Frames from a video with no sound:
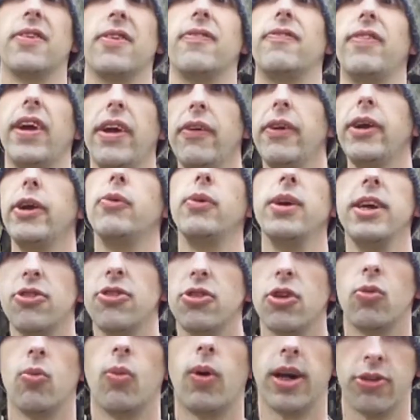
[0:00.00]
the very
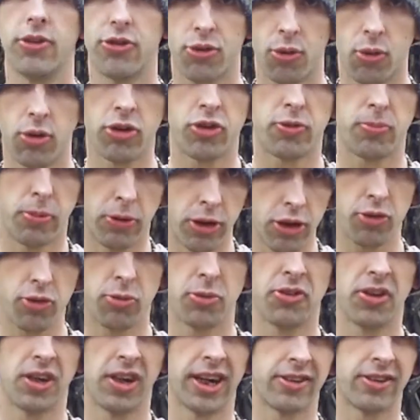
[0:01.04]
reason why George Bush
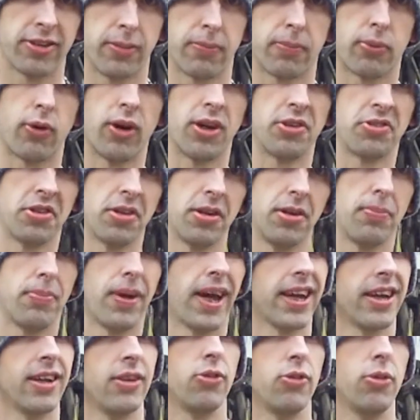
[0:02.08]
was elected president
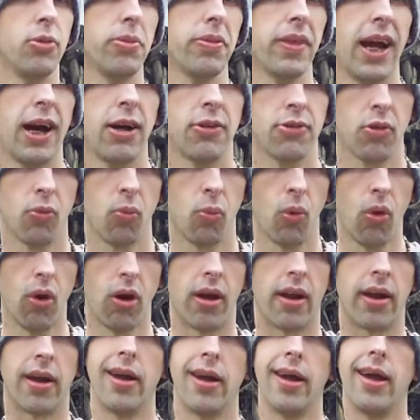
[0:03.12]
back in
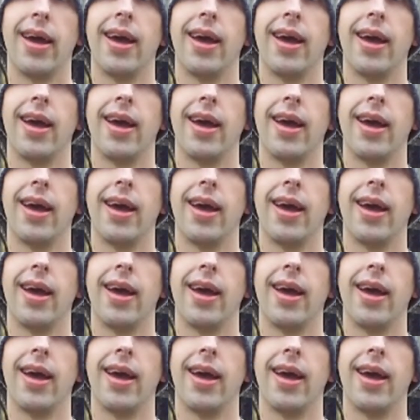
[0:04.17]
2001.